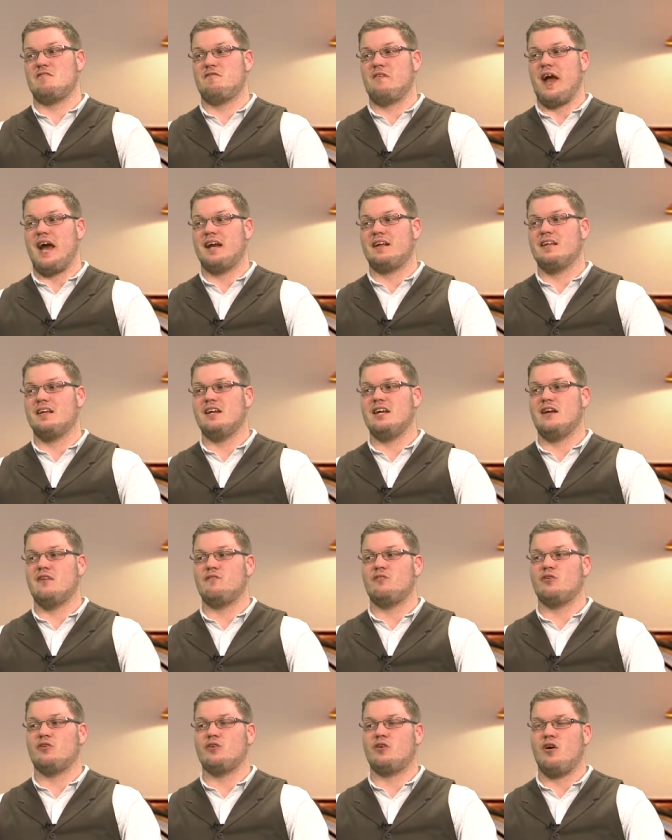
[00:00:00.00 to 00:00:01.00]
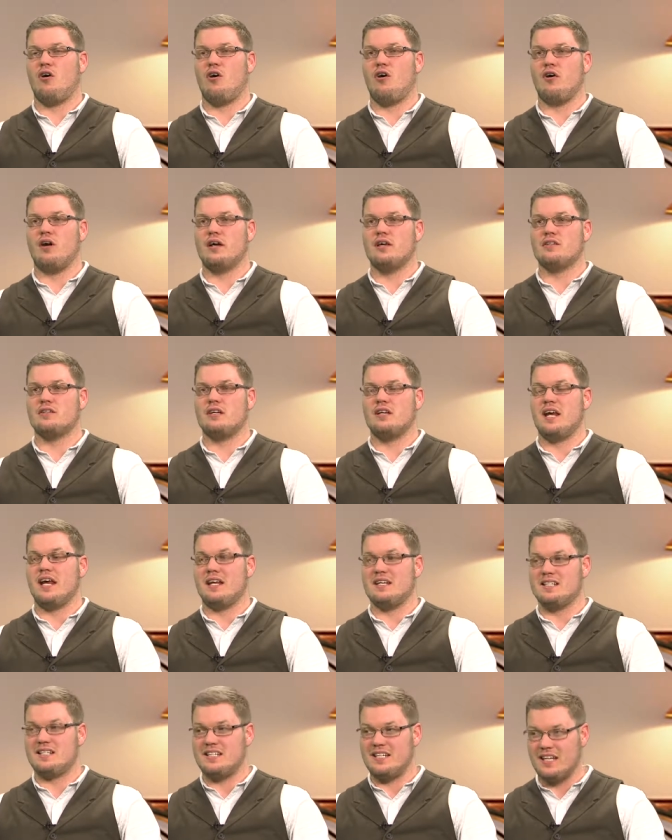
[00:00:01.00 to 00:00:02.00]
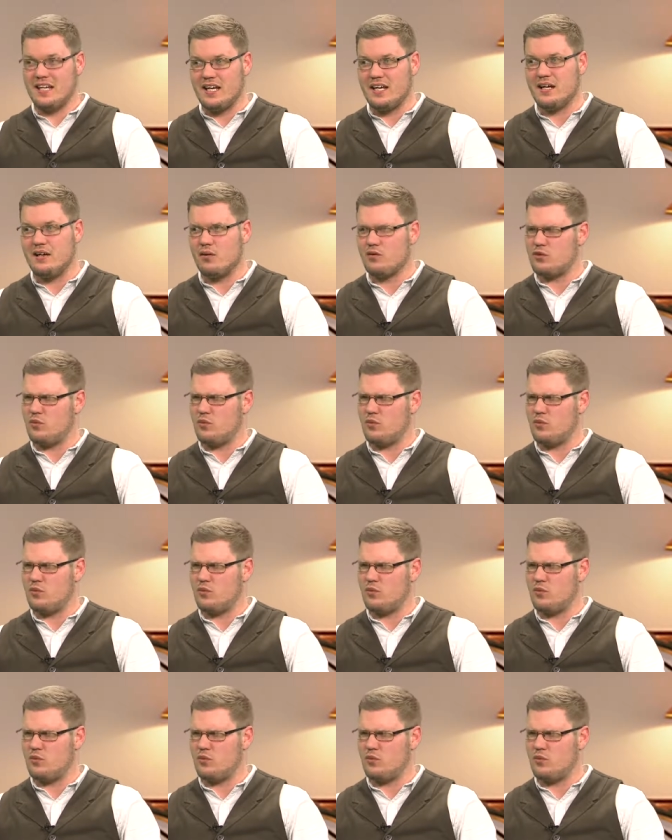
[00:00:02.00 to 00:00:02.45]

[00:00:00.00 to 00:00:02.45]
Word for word: the fact that if your car is an antique,